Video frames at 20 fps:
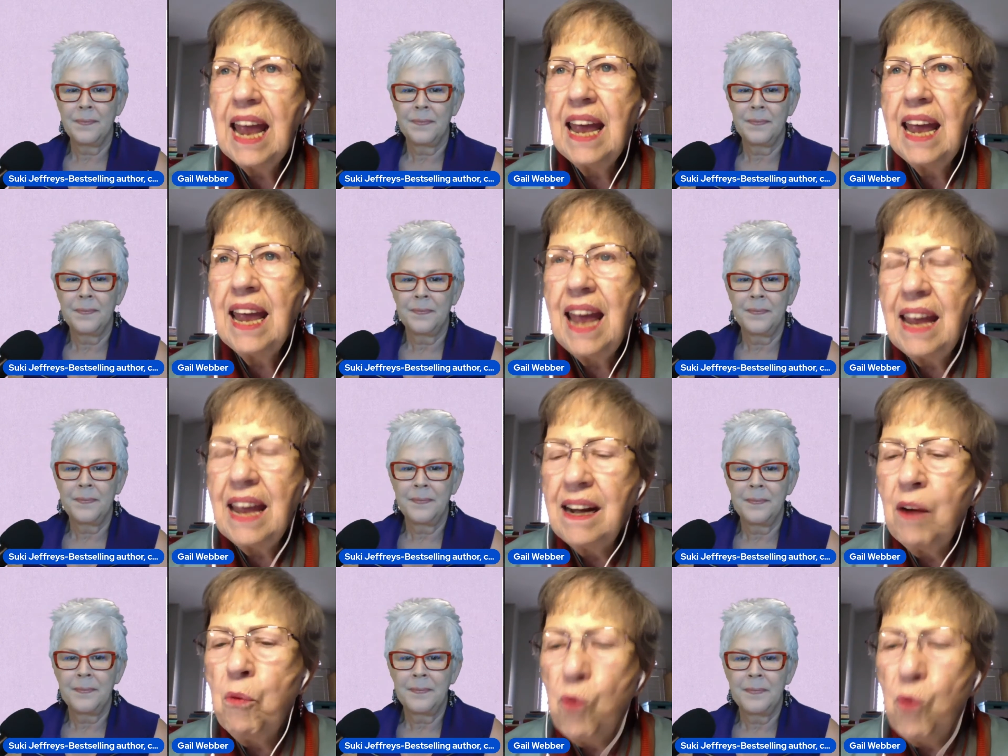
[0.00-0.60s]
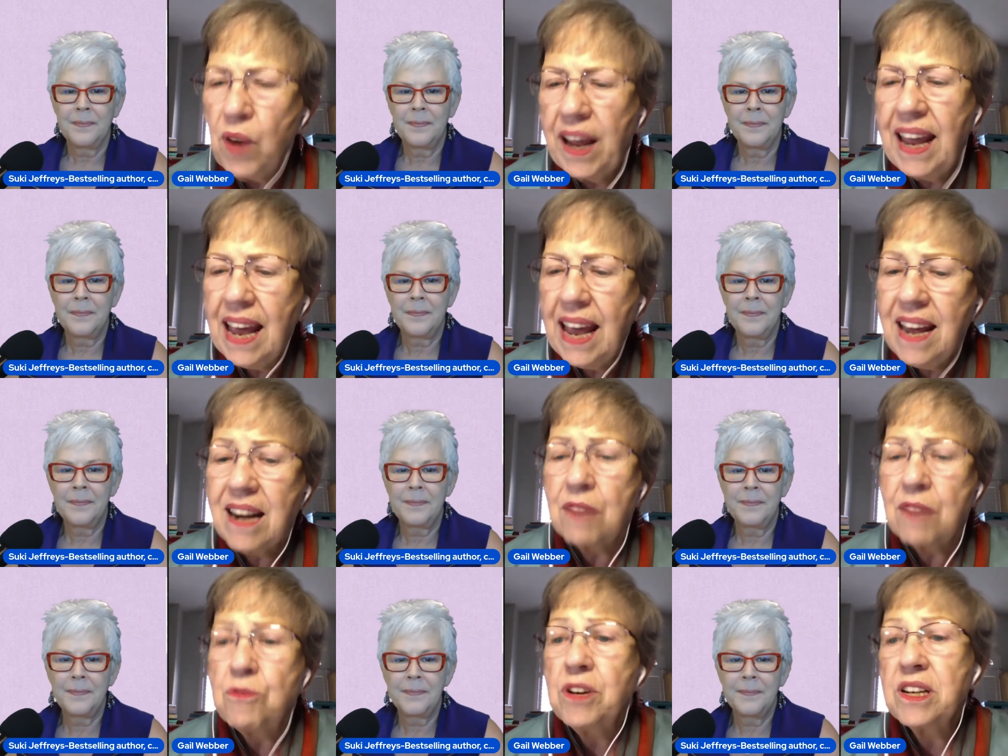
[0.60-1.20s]
Speaker 1: and again,
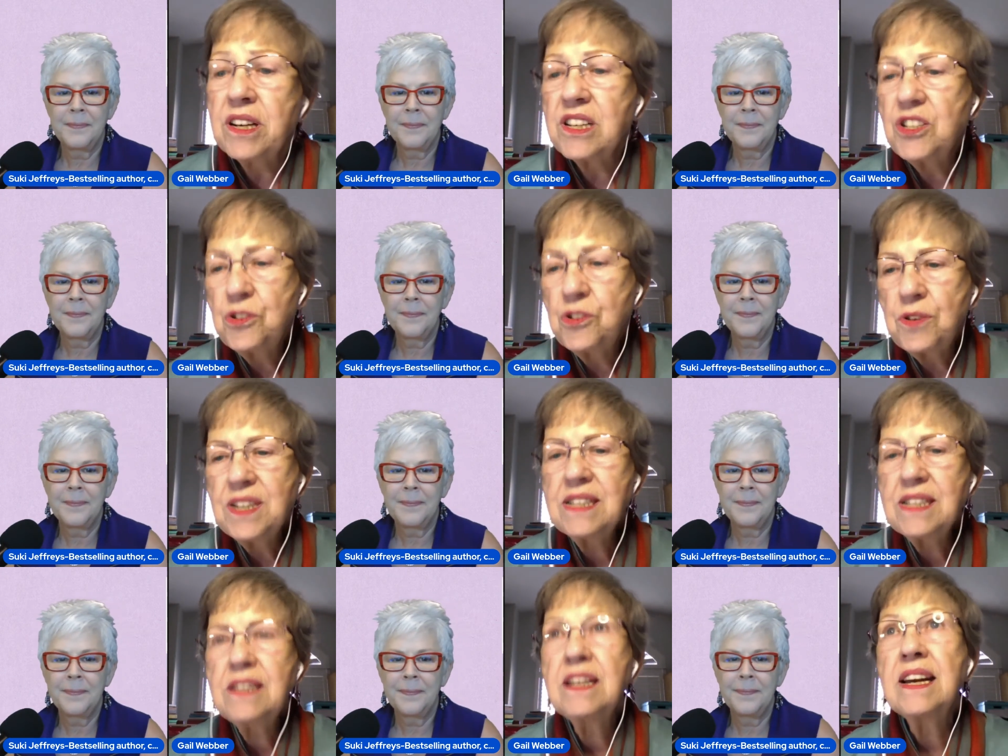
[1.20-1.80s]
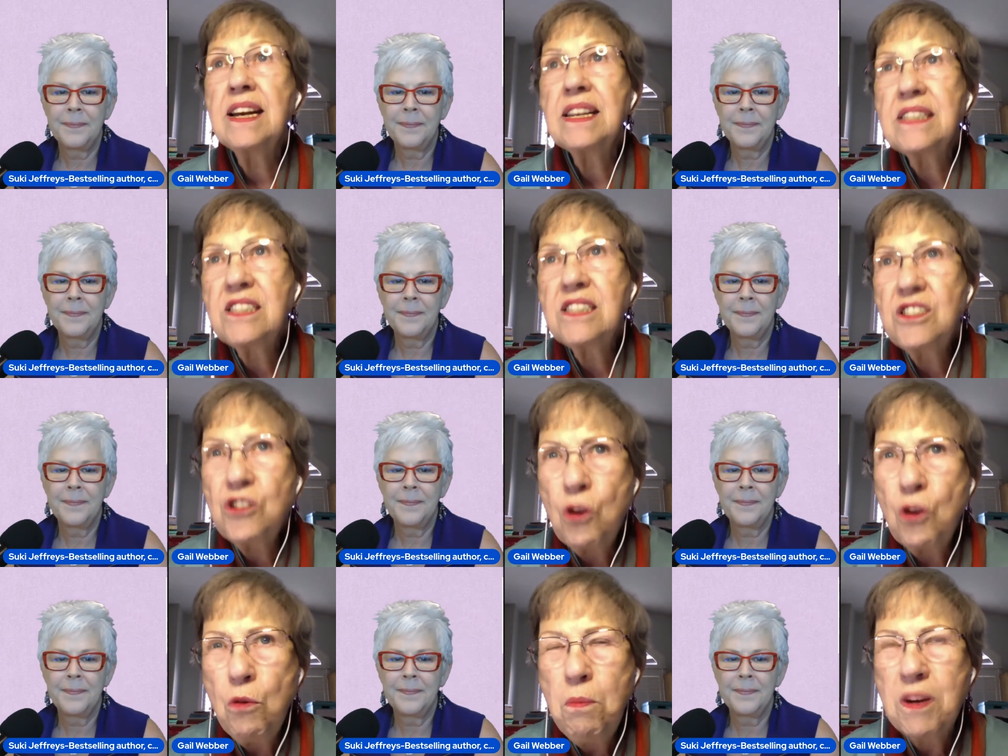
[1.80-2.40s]
I want to stress that it's
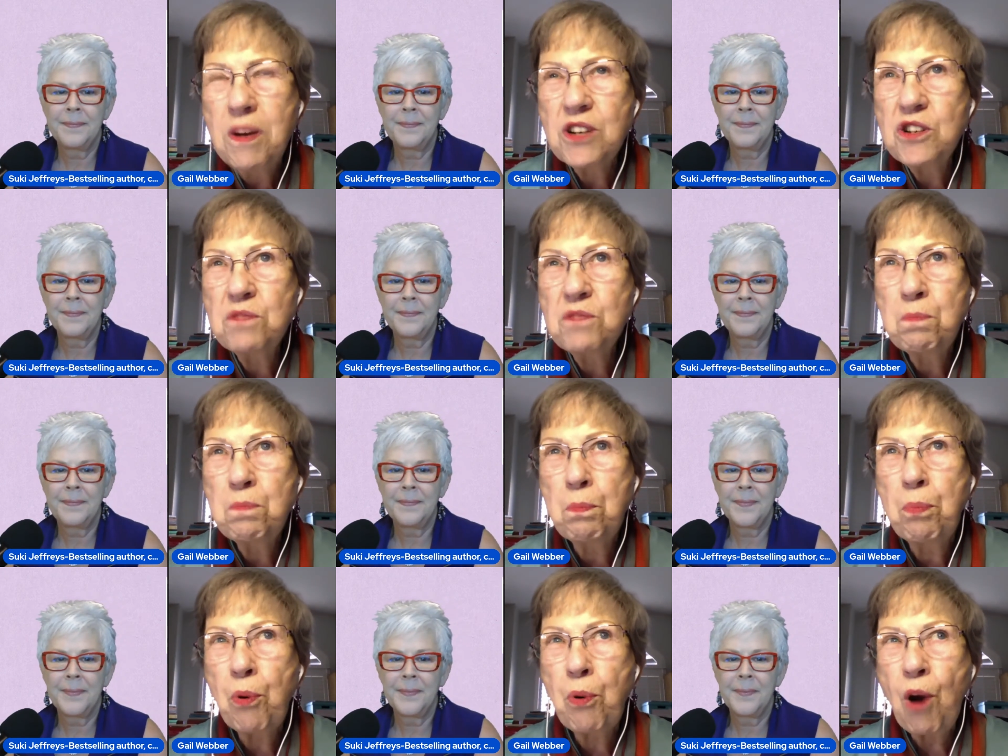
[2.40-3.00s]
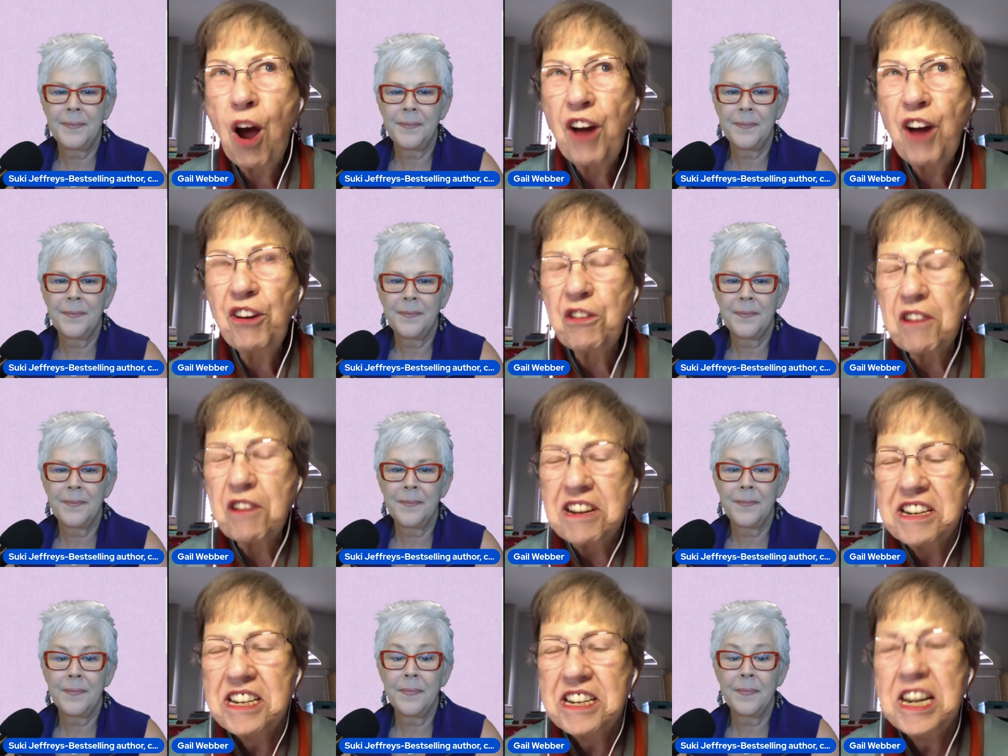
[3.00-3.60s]
so much broader
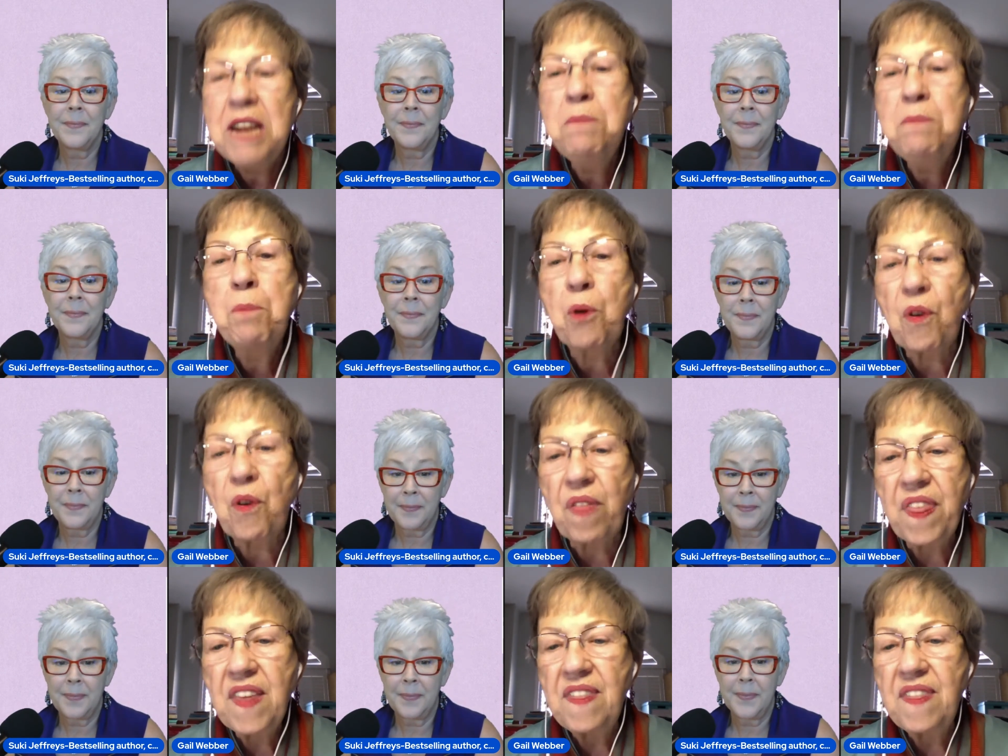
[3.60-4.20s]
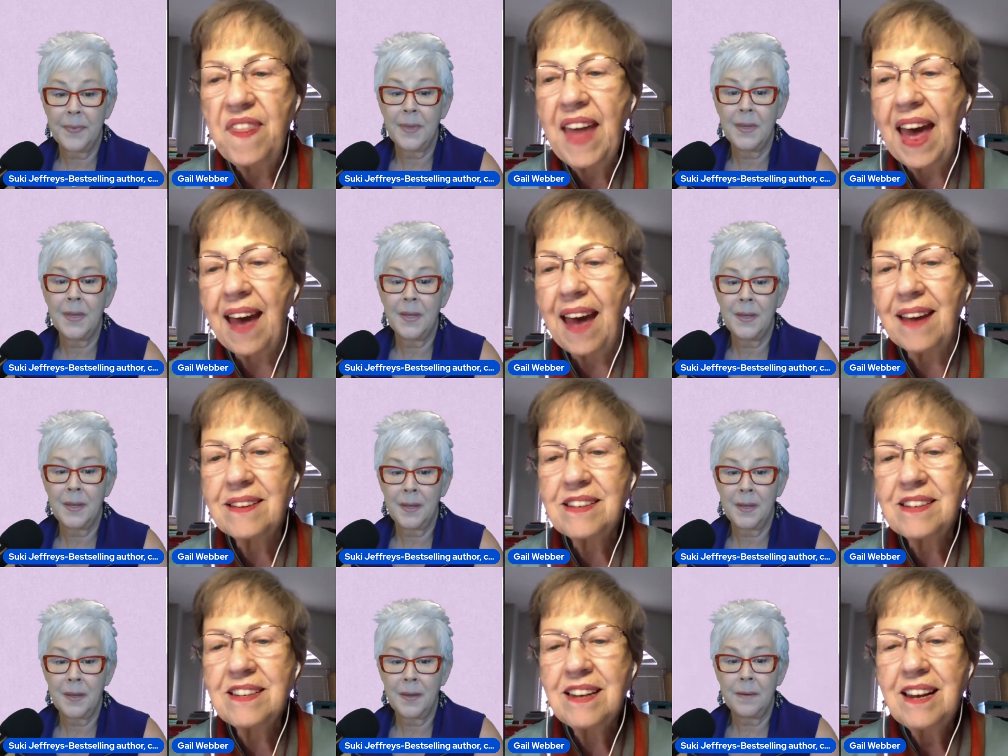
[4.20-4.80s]
and deeper than
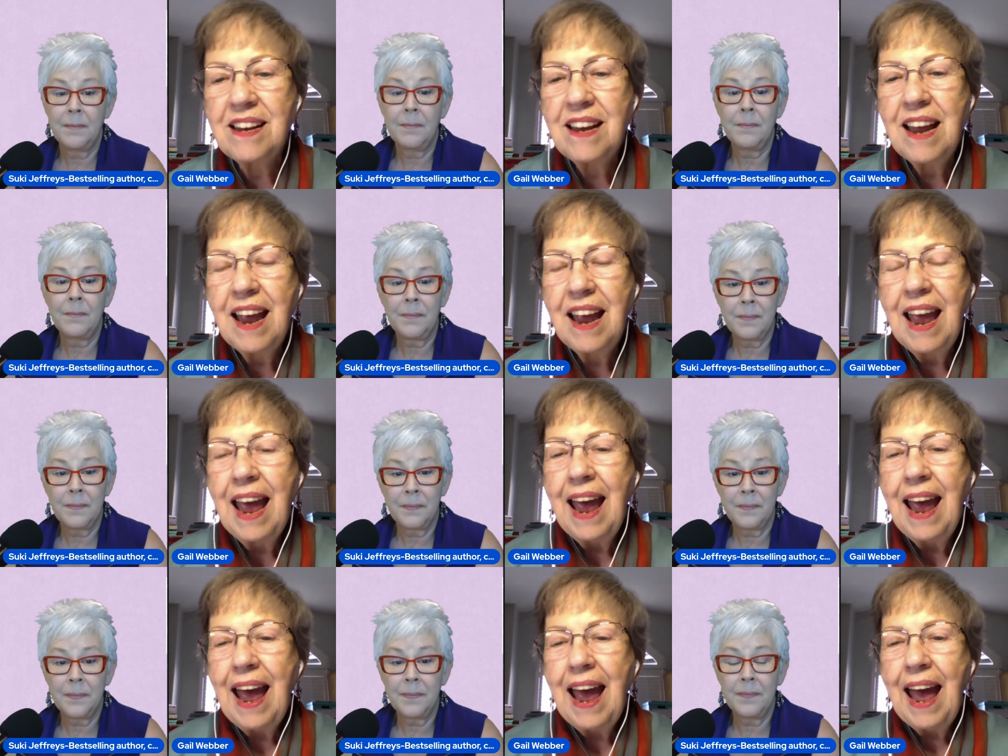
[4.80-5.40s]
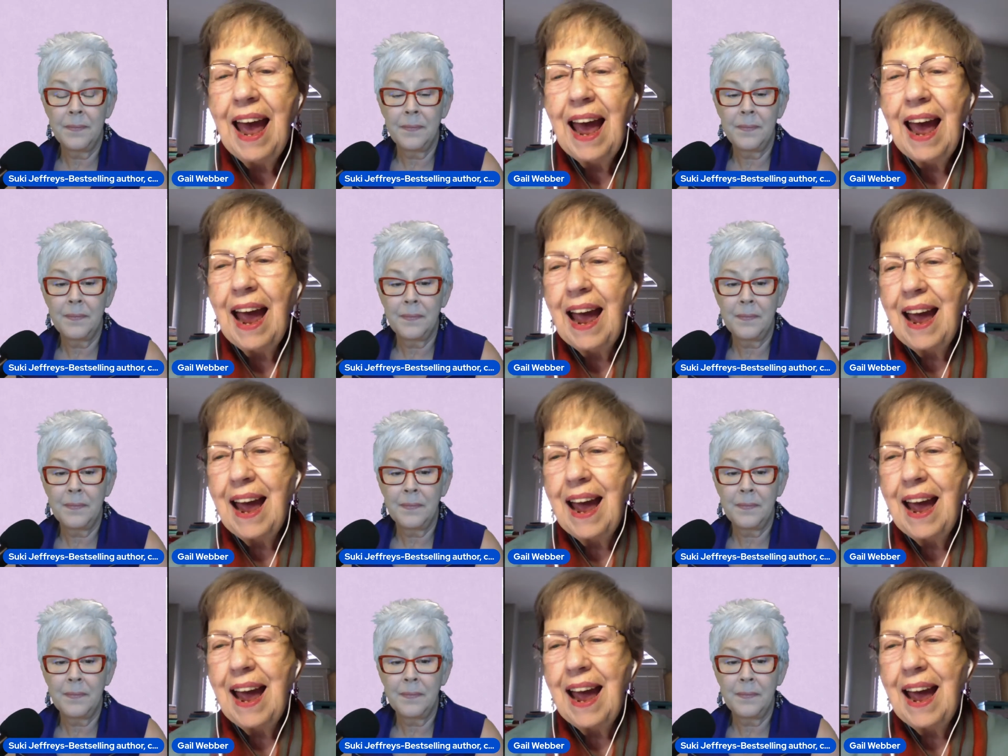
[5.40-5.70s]
that. Mm-hmm.